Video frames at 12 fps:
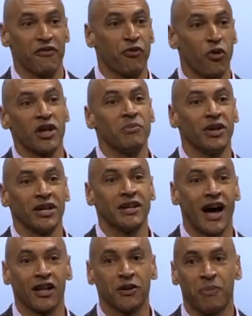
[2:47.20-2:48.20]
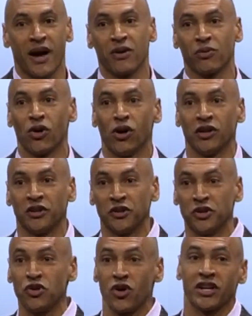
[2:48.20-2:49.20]
a $40 million payroll and the
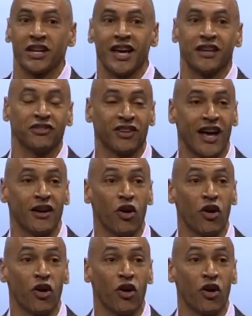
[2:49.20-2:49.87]
New York Yankees had